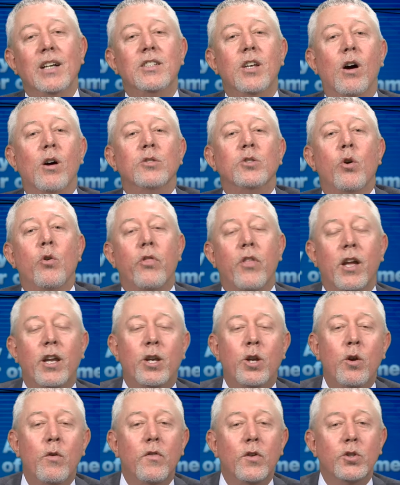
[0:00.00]
like to also
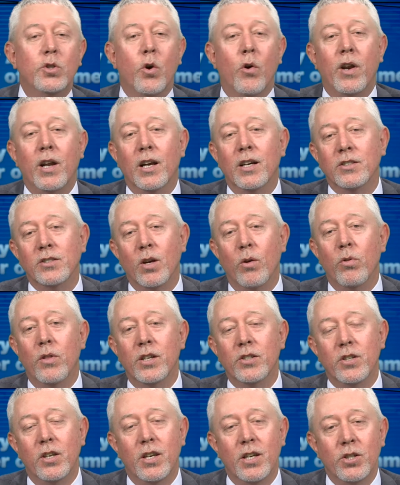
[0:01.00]
thank you for joining us on
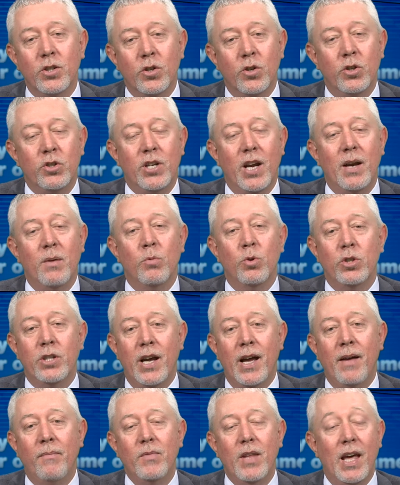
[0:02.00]
this edition of Chamber
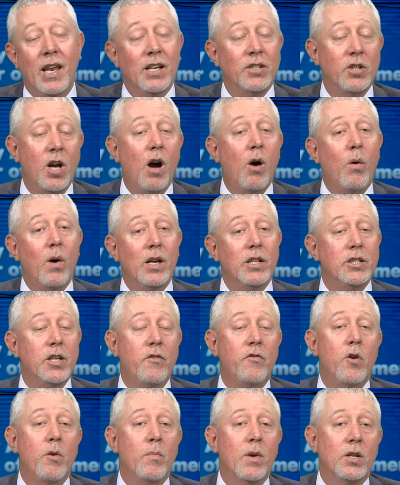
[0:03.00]
Chat. And as always,
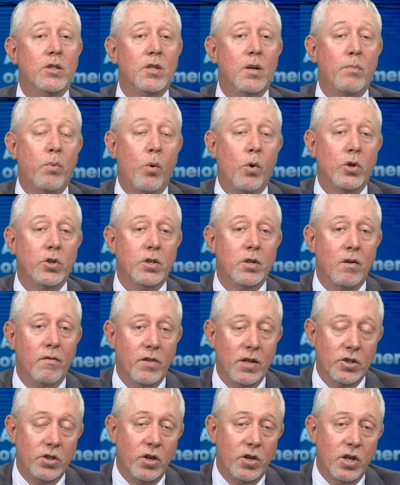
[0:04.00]
if you missed a portion
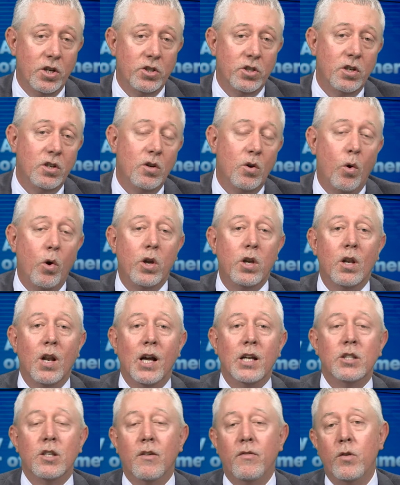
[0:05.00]
of this edition or you'd
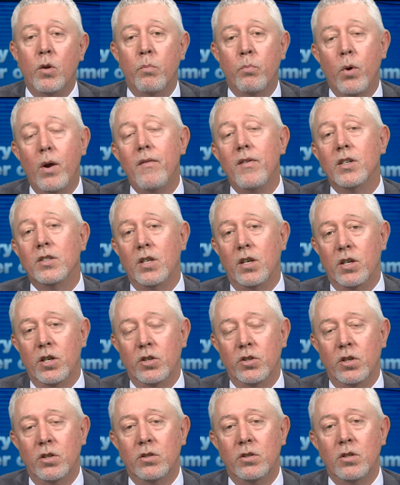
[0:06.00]
like to view previous
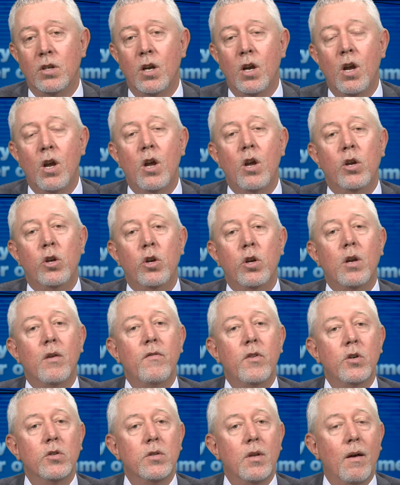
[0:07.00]
editions, you
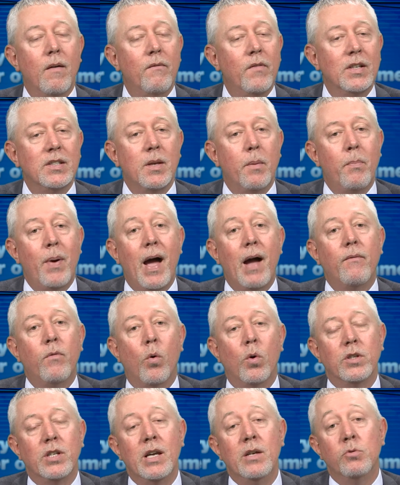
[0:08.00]
can visit
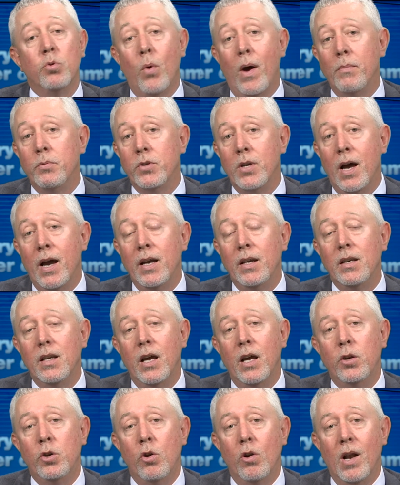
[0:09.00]
Pat14's website
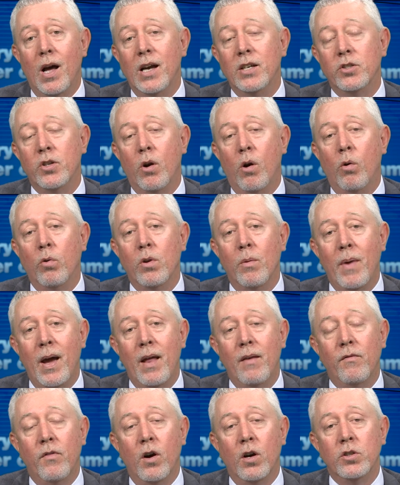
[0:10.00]
and utilize their
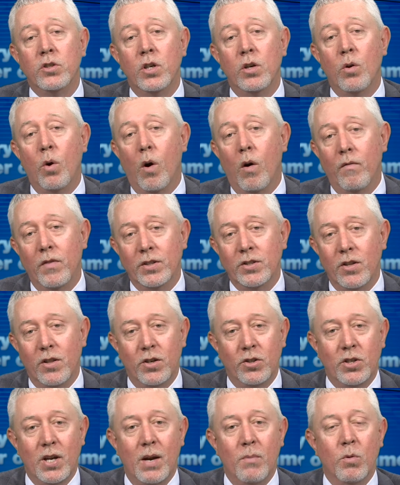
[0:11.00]
on-demand function, or visit
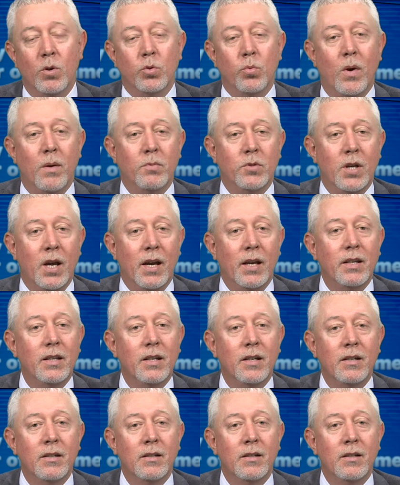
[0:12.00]
the Chamber's website.